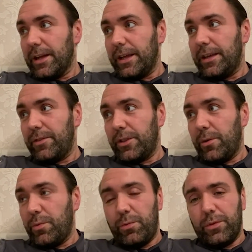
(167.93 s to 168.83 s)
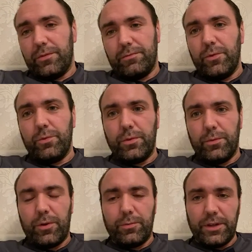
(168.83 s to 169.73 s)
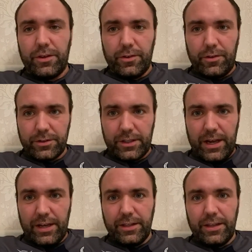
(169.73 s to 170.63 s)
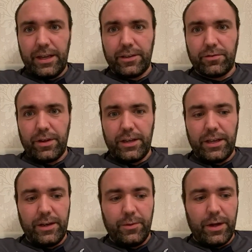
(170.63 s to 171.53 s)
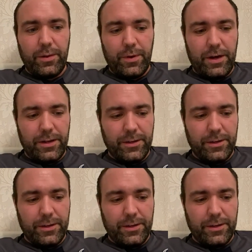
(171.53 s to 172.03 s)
even though we would have probably got knocked out in the next round anyway. But